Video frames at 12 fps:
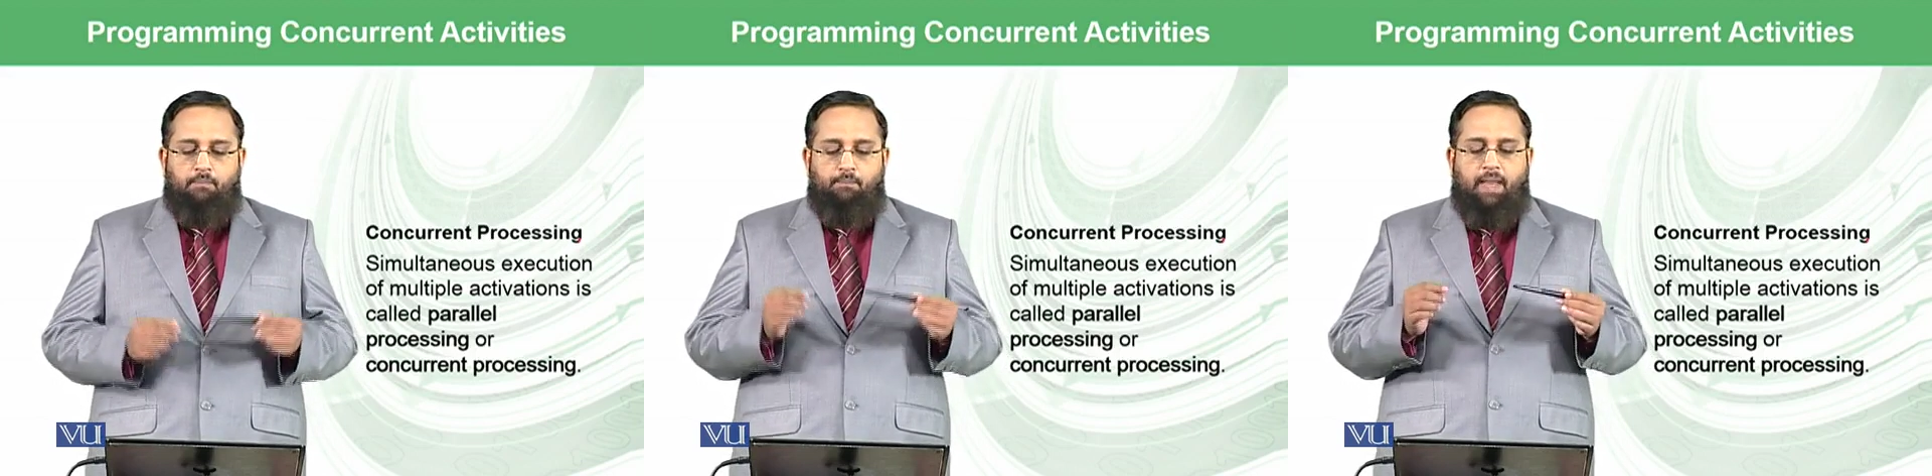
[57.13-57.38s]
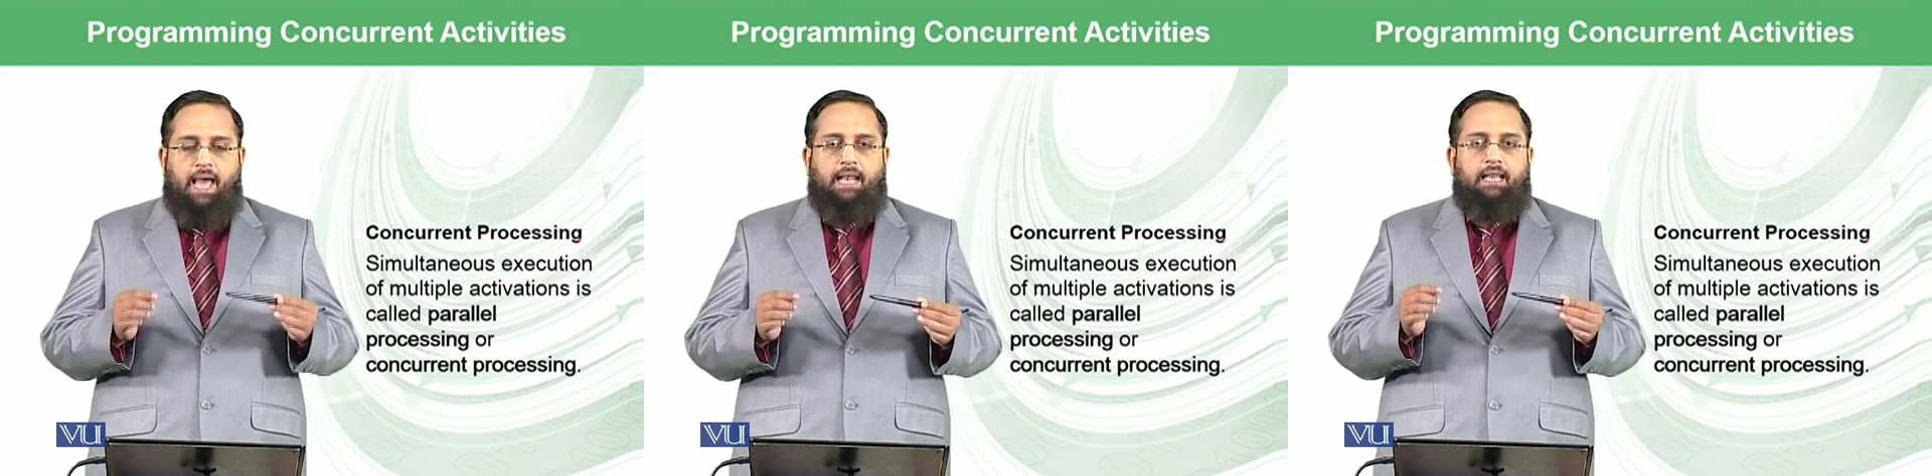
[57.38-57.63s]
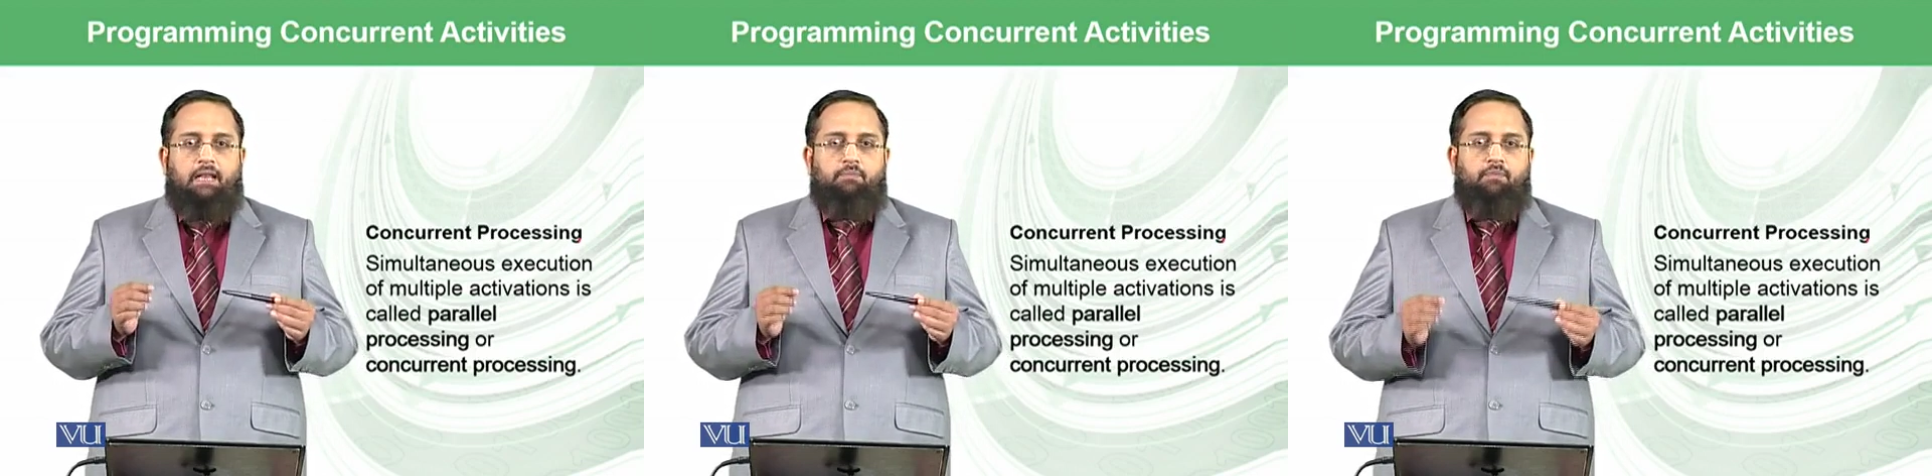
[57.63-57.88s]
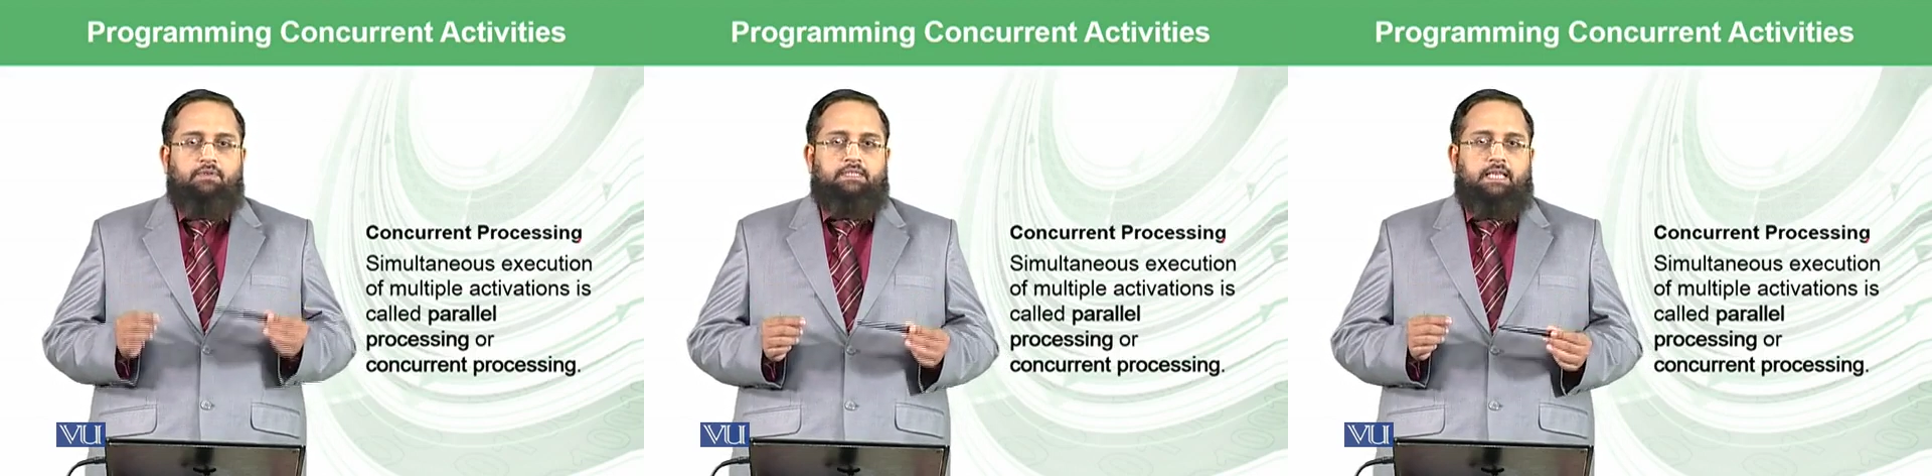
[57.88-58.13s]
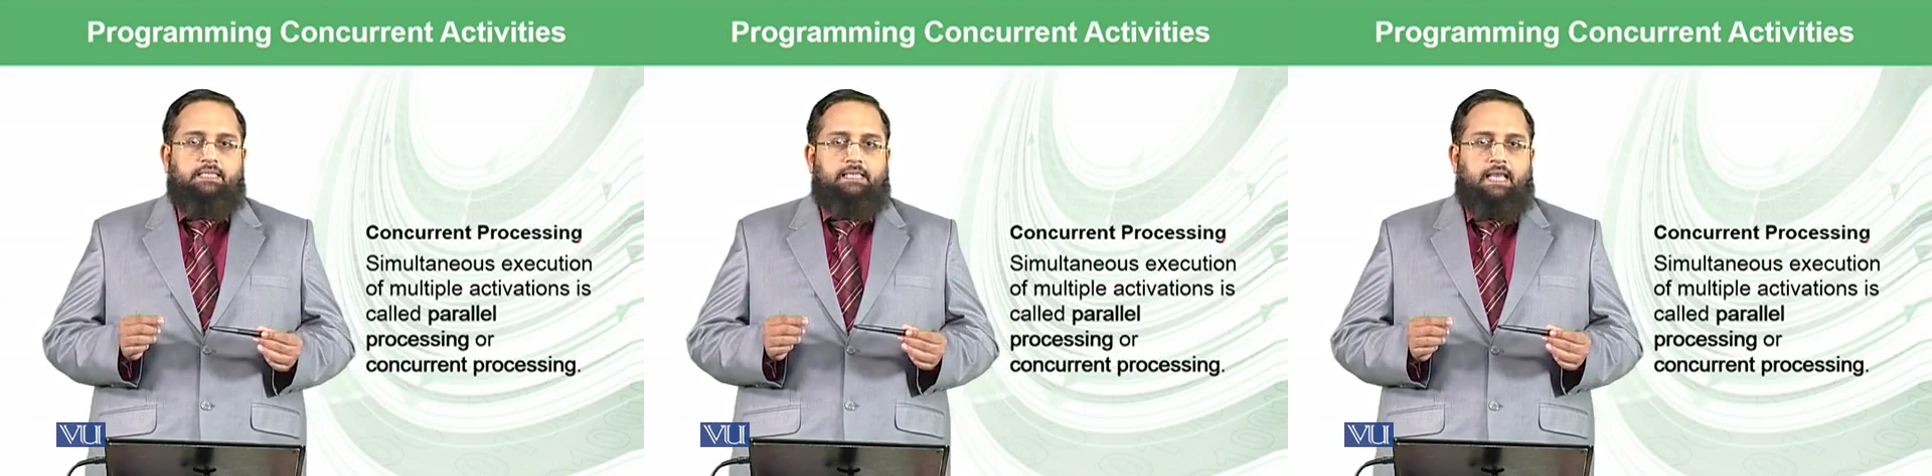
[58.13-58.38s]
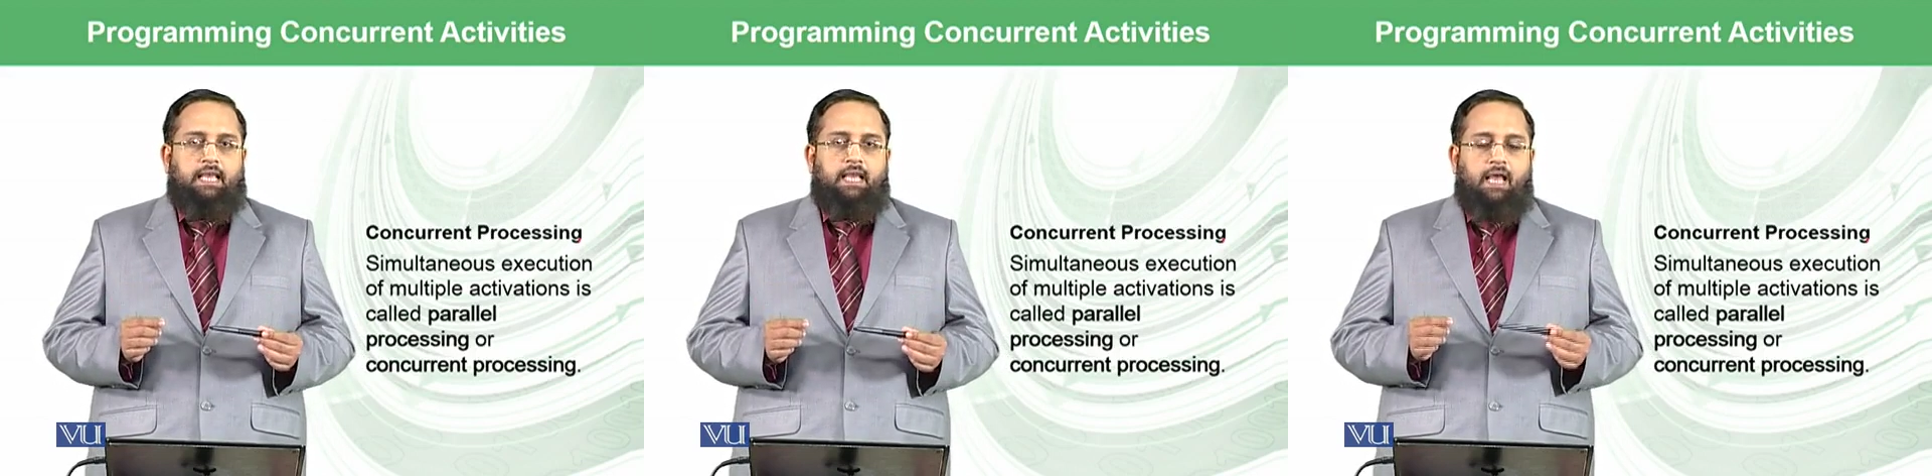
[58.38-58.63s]
parallel
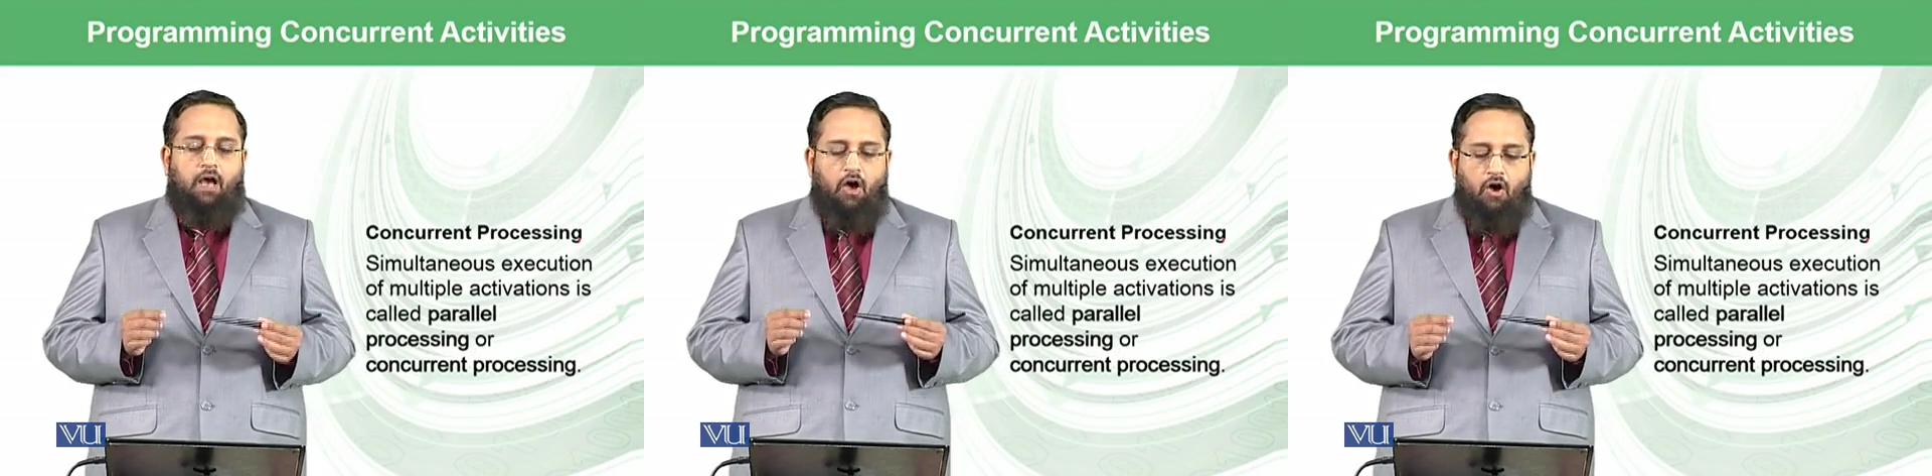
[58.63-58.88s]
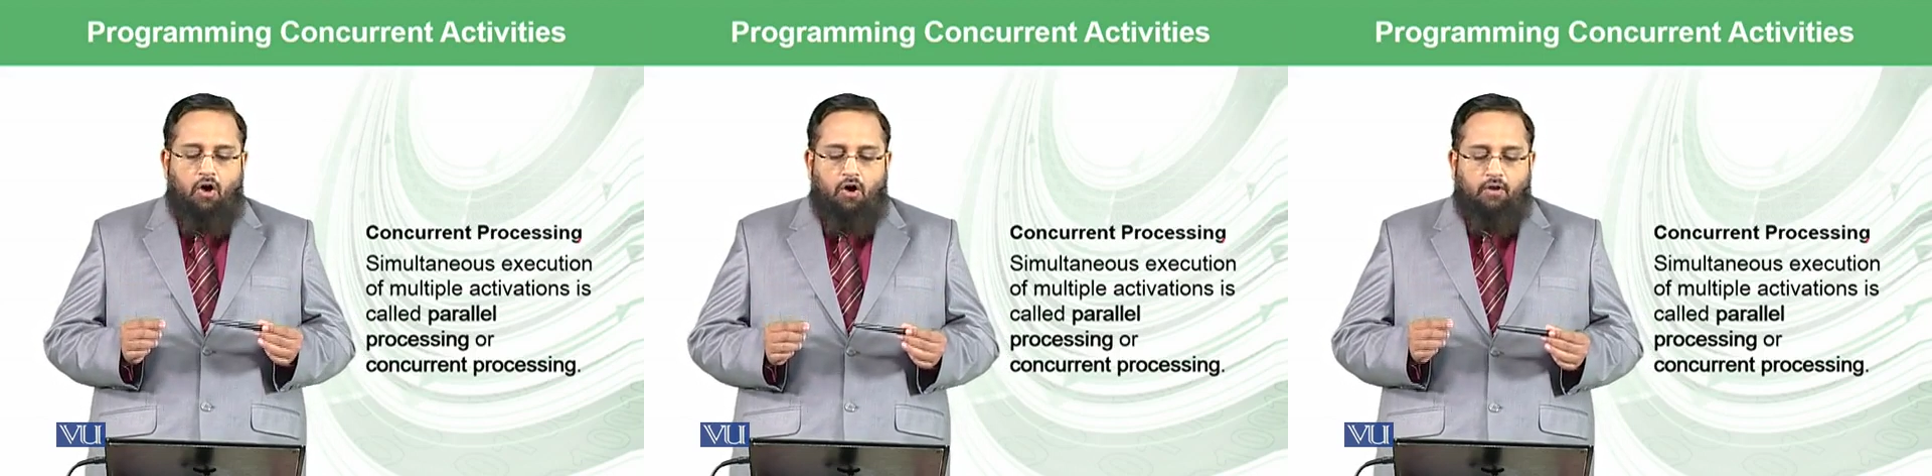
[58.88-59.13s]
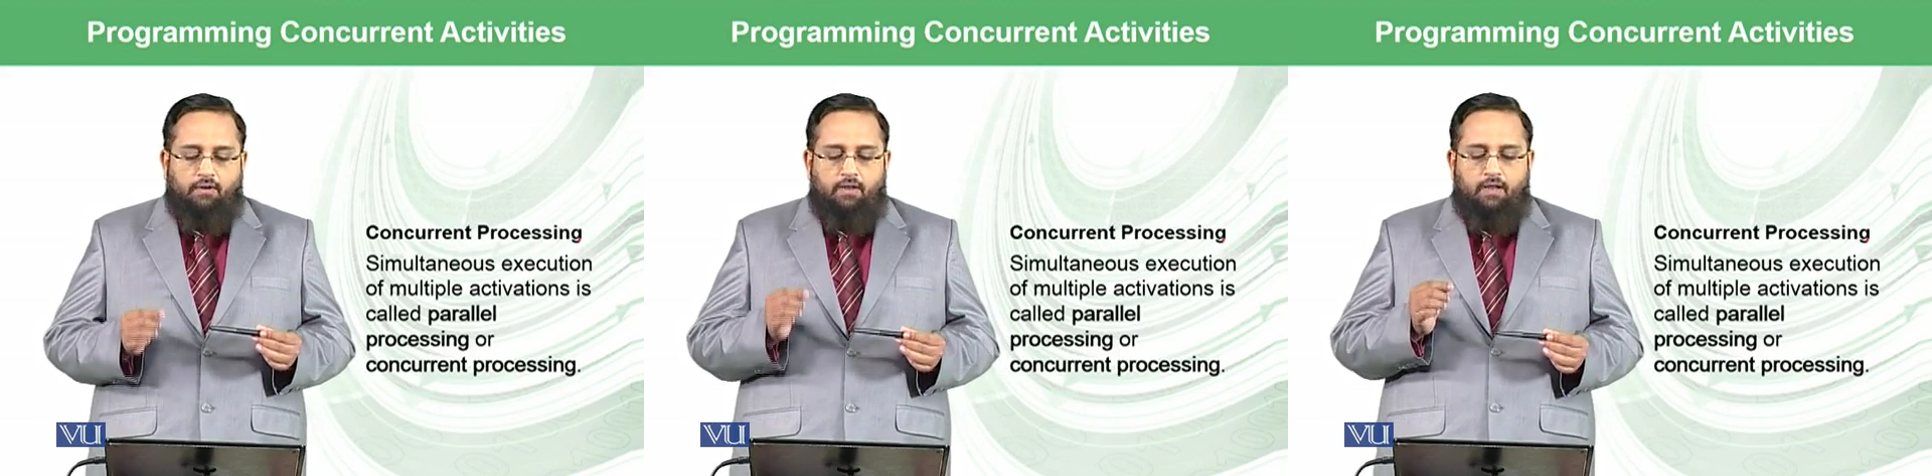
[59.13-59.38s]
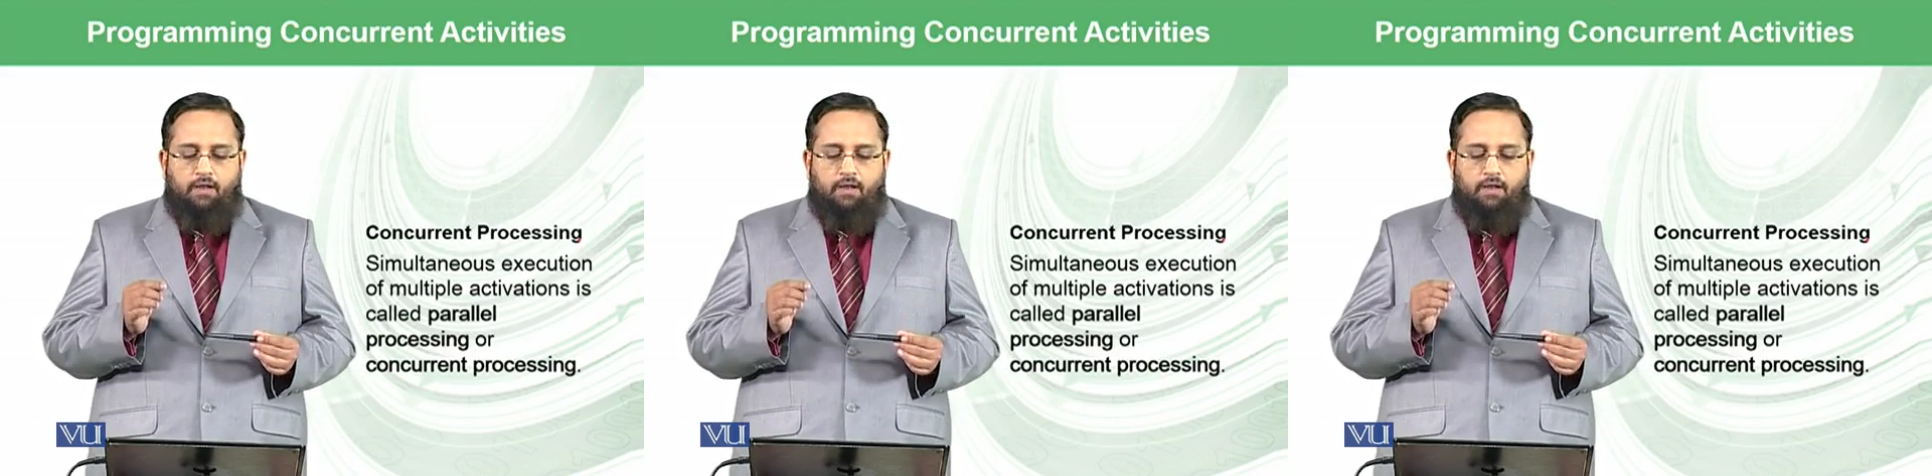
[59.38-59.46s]
processing or